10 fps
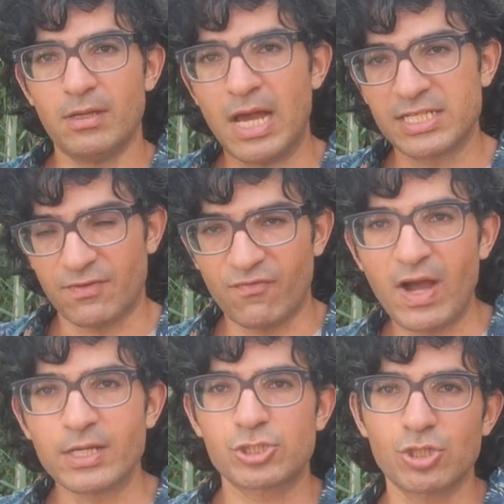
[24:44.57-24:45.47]
as a
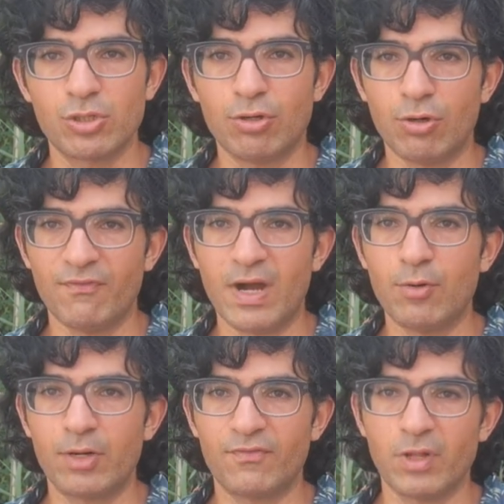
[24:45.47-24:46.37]
function of
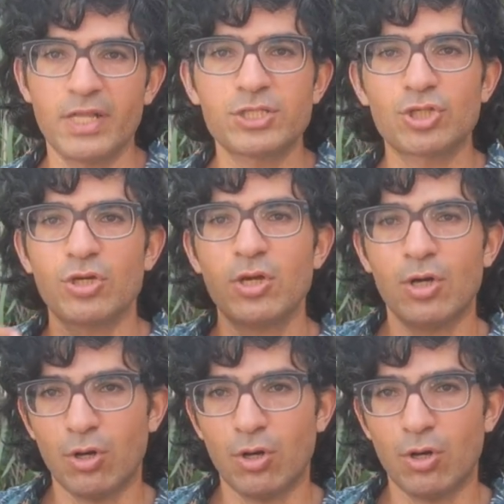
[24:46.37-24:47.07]
our volition